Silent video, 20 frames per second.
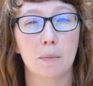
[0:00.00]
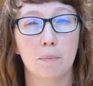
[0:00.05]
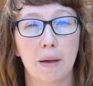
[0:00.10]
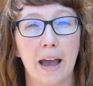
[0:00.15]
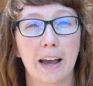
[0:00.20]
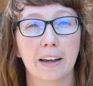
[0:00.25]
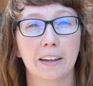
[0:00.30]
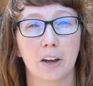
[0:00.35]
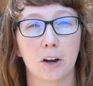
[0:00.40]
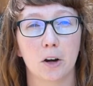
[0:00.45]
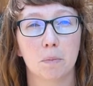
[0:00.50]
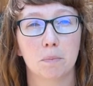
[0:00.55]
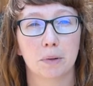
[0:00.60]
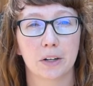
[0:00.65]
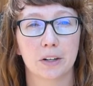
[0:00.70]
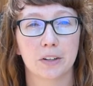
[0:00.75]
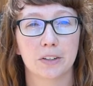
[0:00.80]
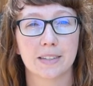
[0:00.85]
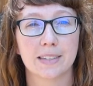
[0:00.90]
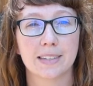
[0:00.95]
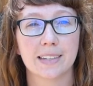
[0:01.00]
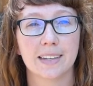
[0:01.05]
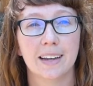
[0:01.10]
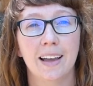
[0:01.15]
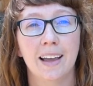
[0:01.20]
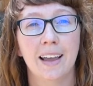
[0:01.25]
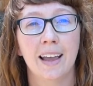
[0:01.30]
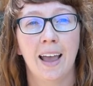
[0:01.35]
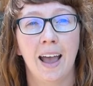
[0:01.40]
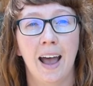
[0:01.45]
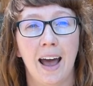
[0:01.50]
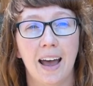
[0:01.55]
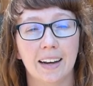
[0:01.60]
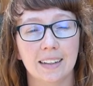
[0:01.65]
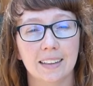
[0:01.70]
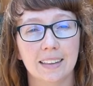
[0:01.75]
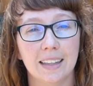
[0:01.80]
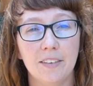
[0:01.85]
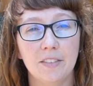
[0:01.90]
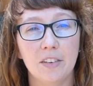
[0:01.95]
backyard birds. At
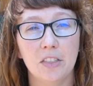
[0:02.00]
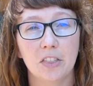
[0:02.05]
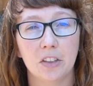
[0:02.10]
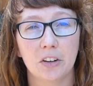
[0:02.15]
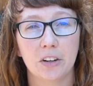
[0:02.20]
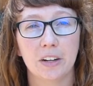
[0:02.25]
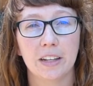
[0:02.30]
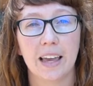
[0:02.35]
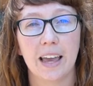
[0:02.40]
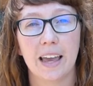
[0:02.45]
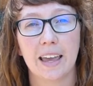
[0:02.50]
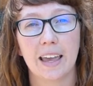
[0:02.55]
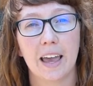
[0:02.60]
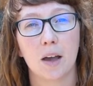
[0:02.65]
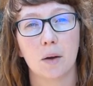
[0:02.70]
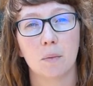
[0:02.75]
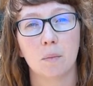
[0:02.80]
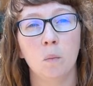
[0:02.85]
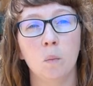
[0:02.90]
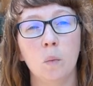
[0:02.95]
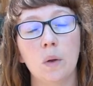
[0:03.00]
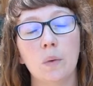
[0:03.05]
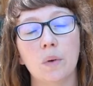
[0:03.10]
11:30 a.m., we